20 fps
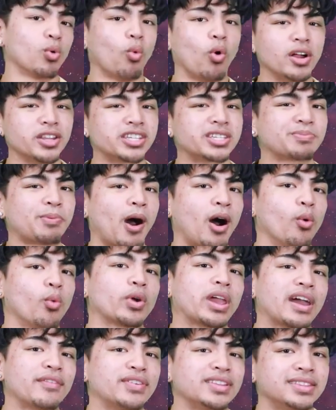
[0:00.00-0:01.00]
one spot,
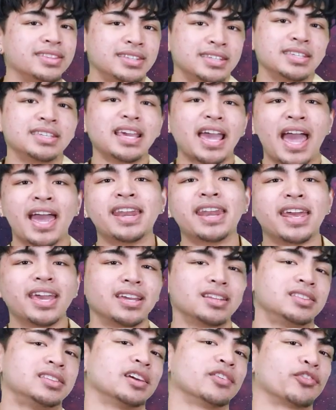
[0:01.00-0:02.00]
we have a D N
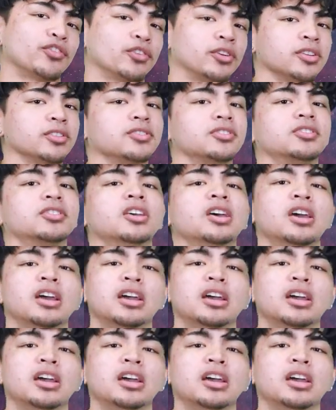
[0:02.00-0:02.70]
A difference.